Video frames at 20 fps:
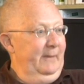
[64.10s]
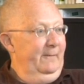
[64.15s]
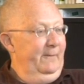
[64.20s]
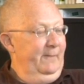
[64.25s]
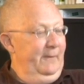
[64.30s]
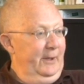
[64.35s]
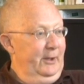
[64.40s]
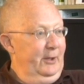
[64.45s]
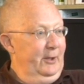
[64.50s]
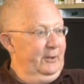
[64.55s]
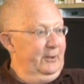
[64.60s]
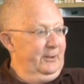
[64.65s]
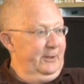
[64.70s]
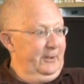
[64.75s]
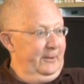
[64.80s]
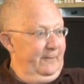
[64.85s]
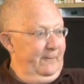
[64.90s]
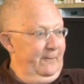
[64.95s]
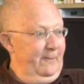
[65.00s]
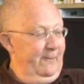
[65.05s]
figures
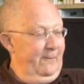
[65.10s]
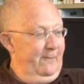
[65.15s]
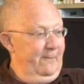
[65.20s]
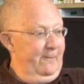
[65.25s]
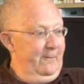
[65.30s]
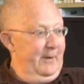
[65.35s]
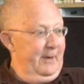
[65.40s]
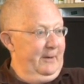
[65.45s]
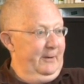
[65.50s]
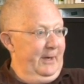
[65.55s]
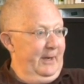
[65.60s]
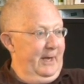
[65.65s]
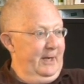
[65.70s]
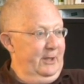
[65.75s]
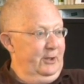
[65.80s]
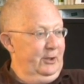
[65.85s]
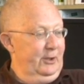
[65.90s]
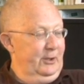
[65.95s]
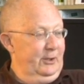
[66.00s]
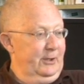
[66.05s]
and
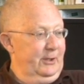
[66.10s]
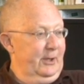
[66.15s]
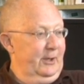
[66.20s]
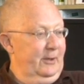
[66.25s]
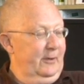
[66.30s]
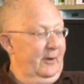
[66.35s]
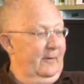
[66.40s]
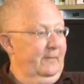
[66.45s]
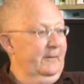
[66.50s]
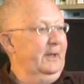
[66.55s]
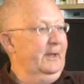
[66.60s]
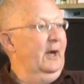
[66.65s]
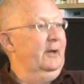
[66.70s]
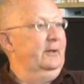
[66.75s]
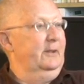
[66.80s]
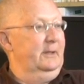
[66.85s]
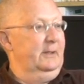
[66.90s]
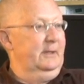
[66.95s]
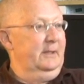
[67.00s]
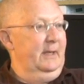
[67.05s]
variations and of the
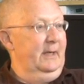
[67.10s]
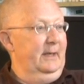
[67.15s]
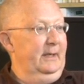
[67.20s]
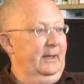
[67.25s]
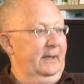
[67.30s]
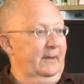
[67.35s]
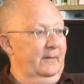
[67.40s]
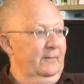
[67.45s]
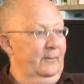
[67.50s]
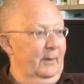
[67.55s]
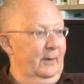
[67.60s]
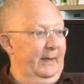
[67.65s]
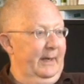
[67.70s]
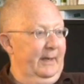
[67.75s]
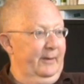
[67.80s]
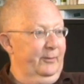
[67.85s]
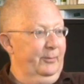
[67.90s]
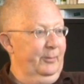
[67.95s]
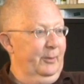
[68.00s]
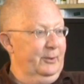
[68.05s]
understanding of what
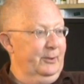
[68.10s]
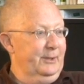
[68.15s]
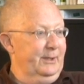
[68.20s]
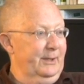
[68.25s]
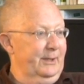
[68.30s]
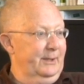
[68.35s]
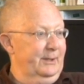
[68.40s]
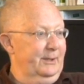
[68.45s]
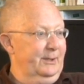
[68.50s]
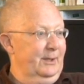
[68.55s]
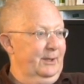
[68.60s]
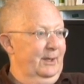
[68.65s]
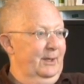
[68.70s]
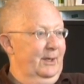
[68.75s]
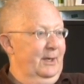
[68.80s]
anthropos is.